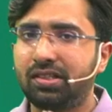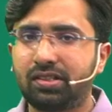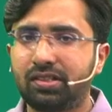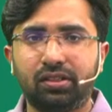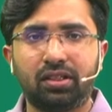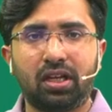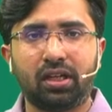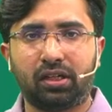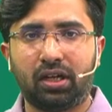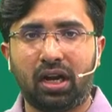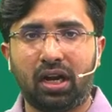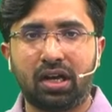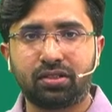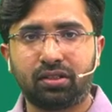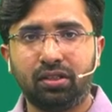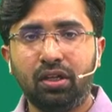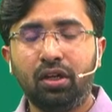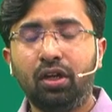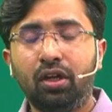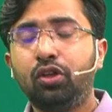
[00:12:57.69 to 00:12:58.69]
the class.
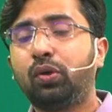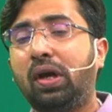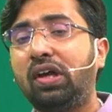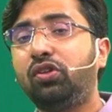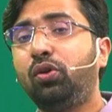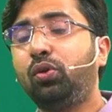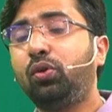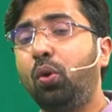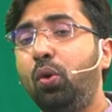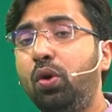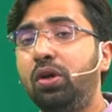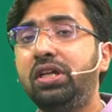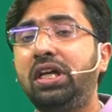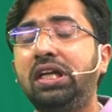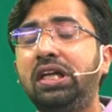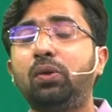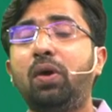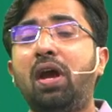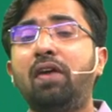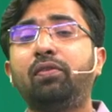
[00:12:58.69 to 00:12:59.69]
So, guys, you don't need to
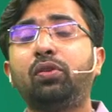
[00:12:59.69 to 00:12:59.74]
have